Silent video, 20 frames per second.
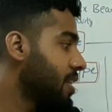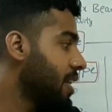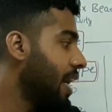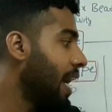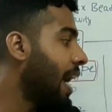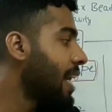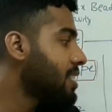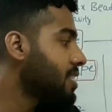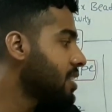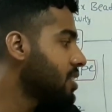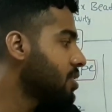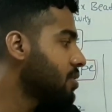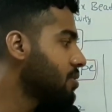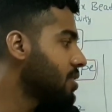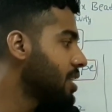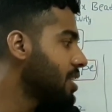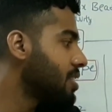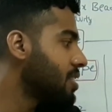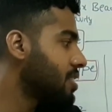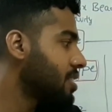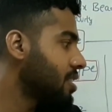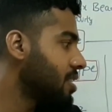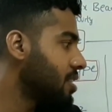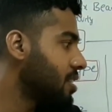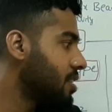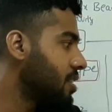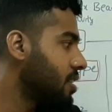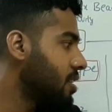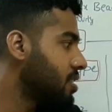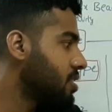acid to this
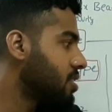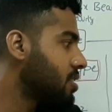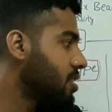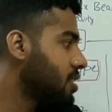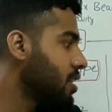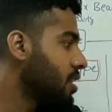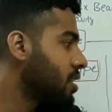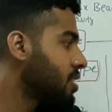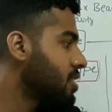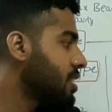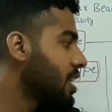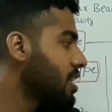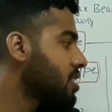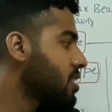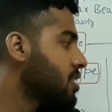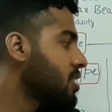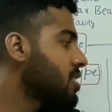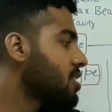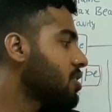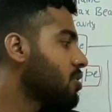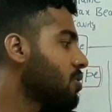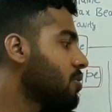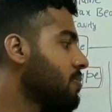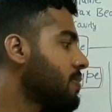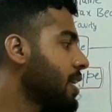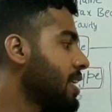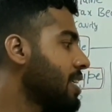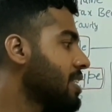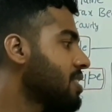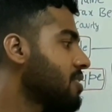CH3CO
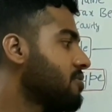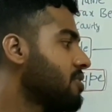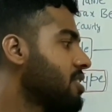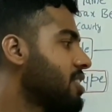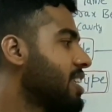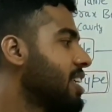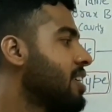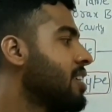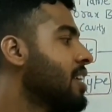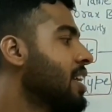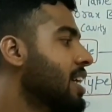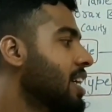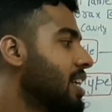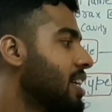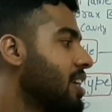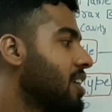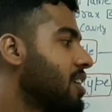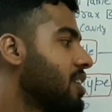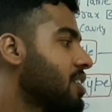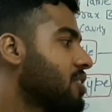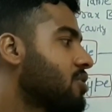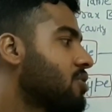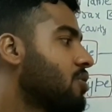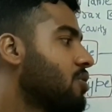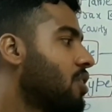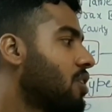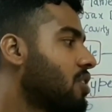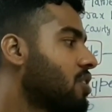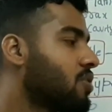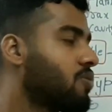minus, it will
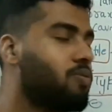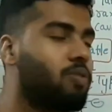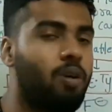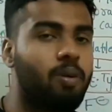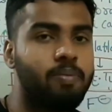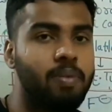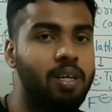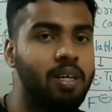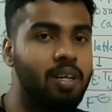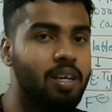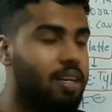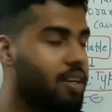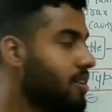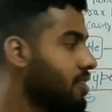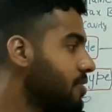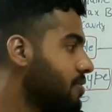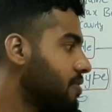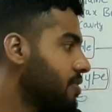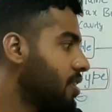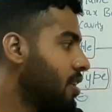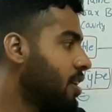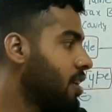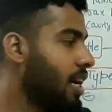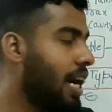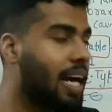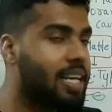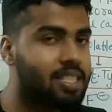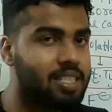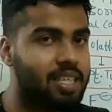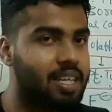go on to form a
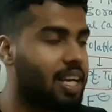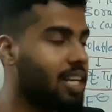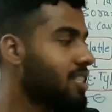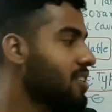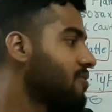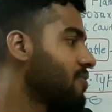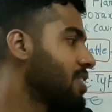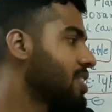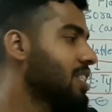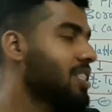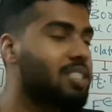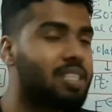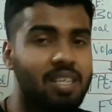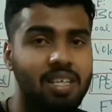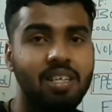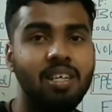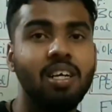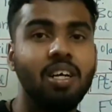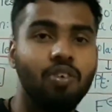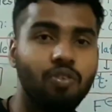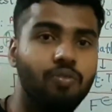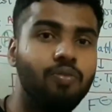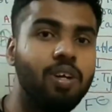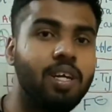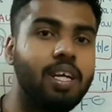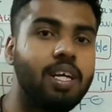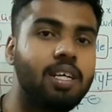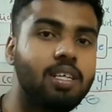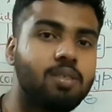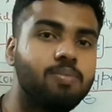acetic acid, which is a
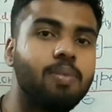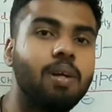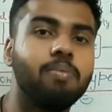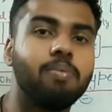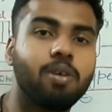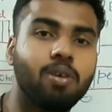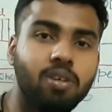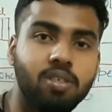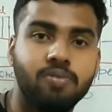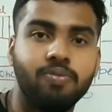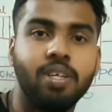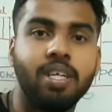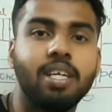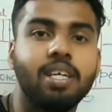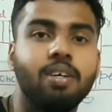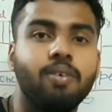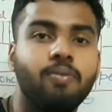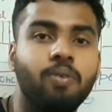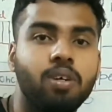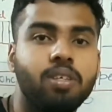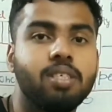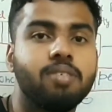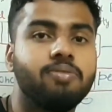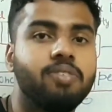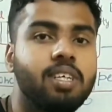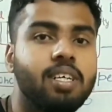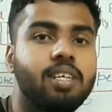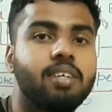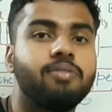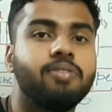vinegar smell, because vinegar, what is
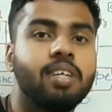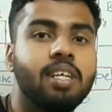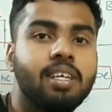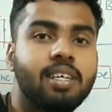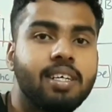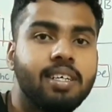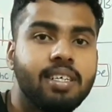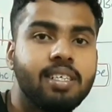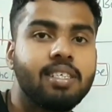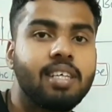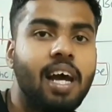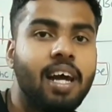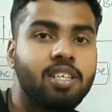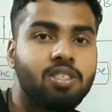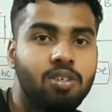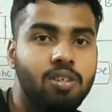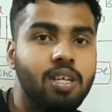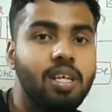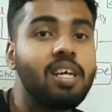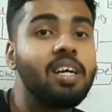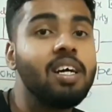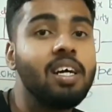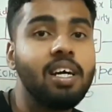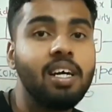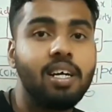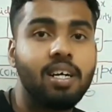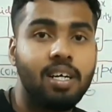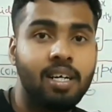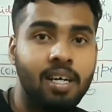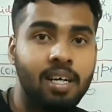vinegar? Vinegar is actually
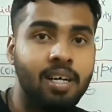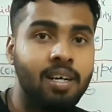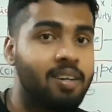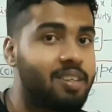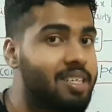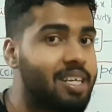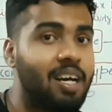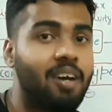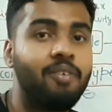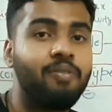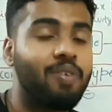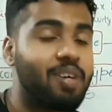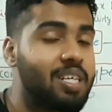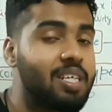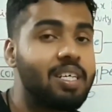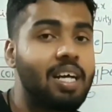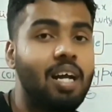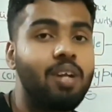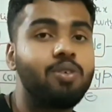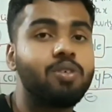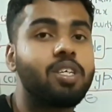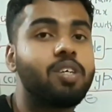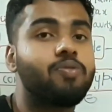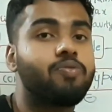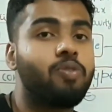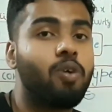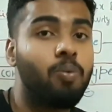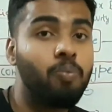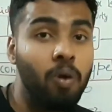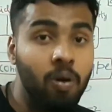a very diluted
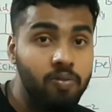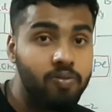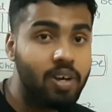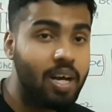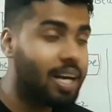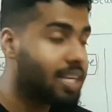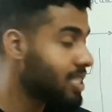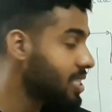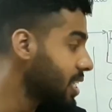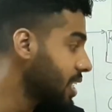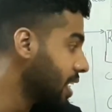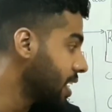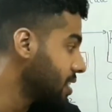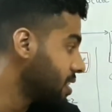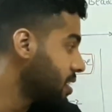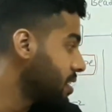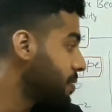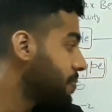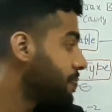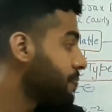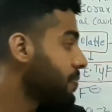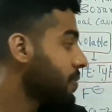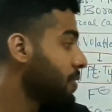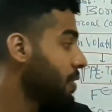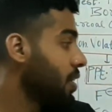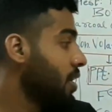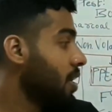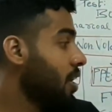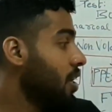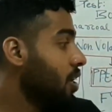form of acetic acid.
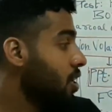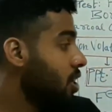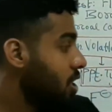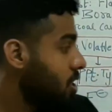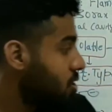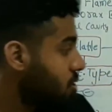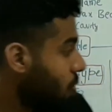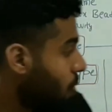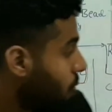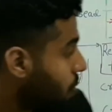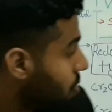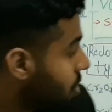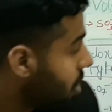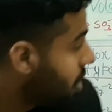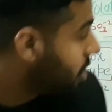So